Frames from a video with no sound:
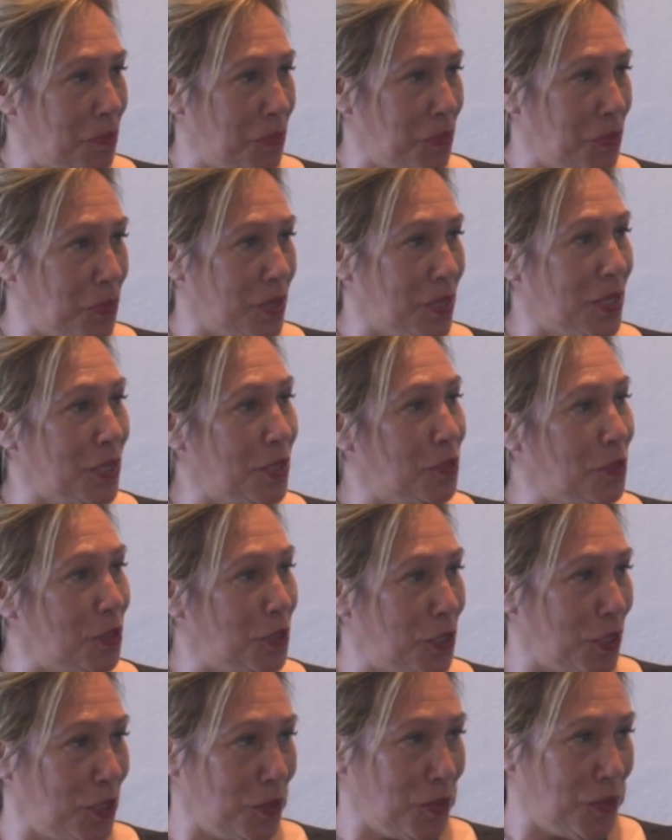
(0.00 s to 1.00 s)
them all to
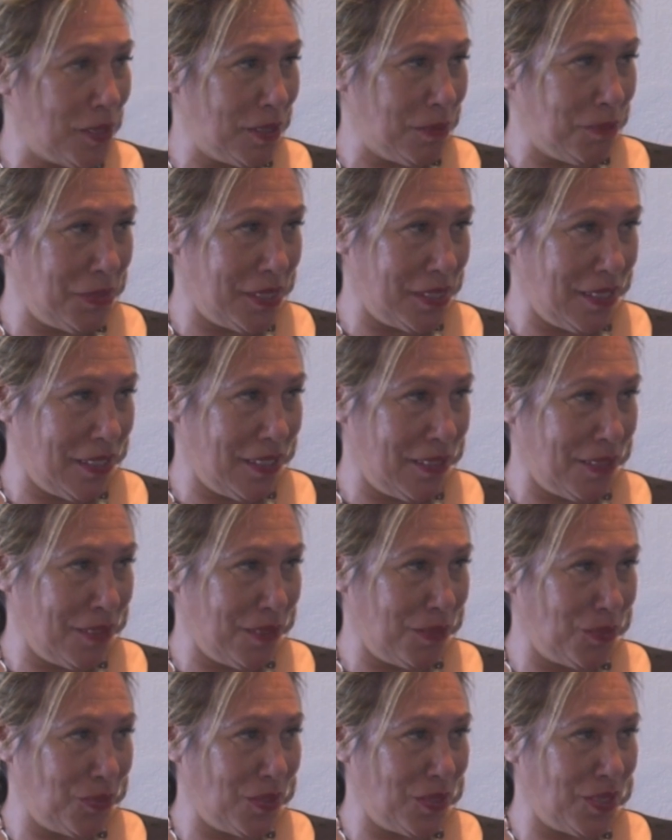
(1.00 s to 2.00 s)
introduce
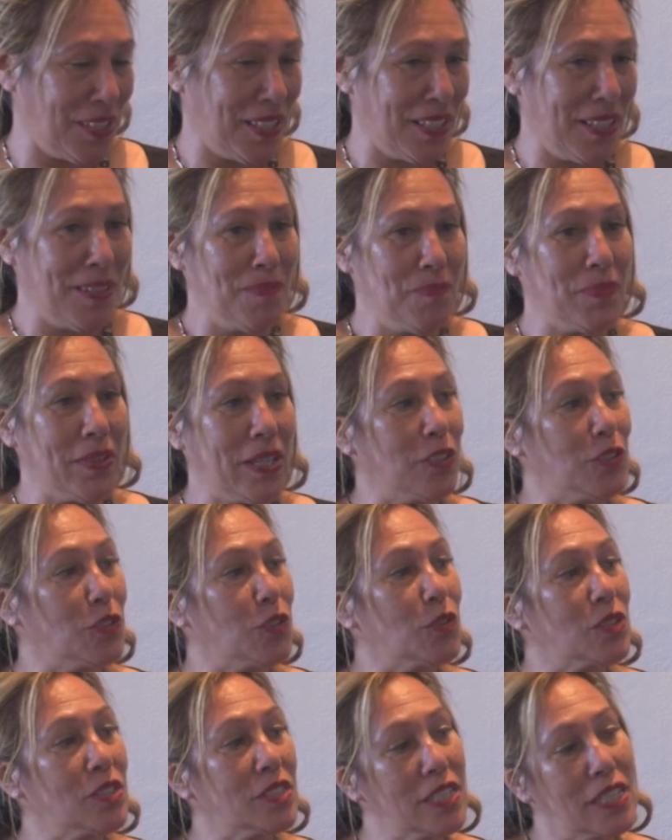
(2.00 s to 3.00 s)
themselves and
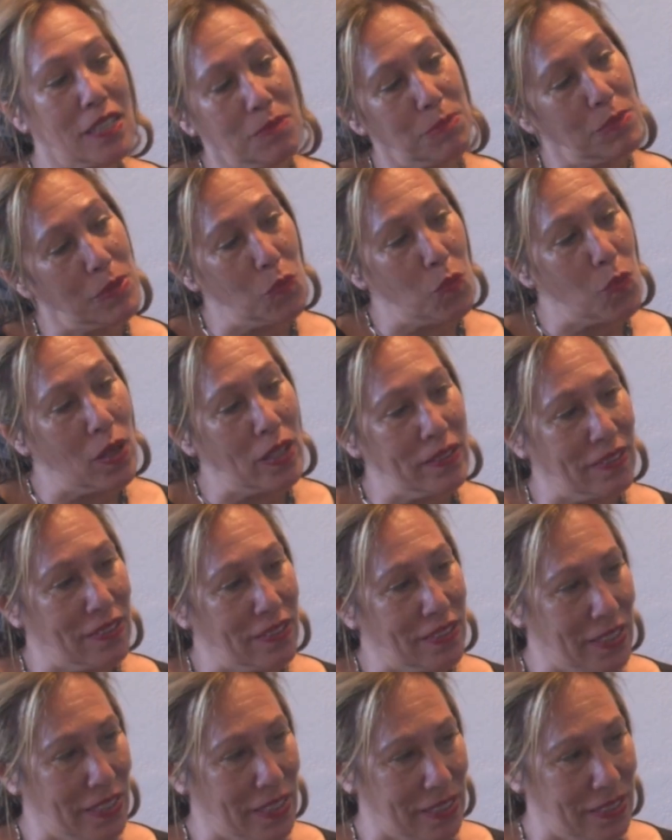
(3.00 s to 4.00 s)
to tell me one
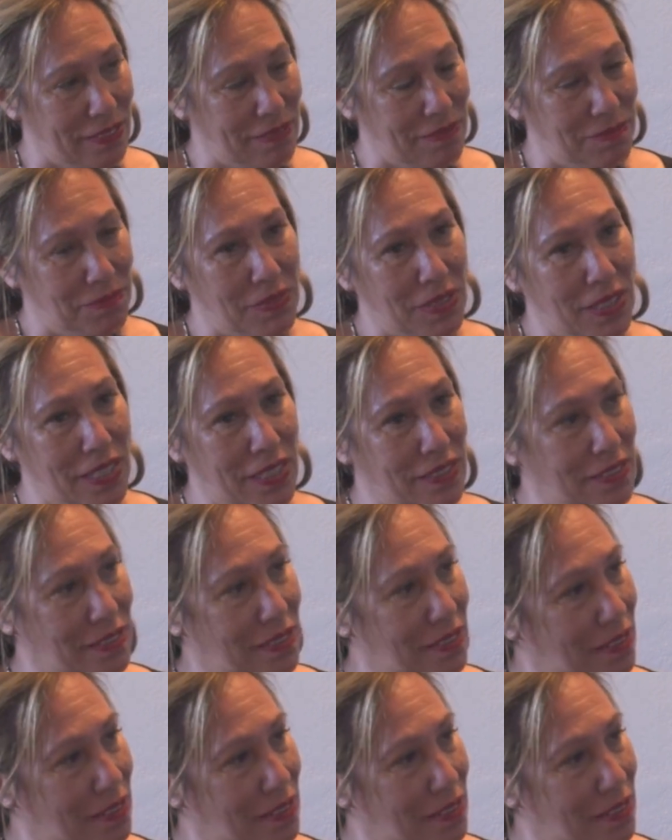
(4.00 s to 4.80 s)
thing that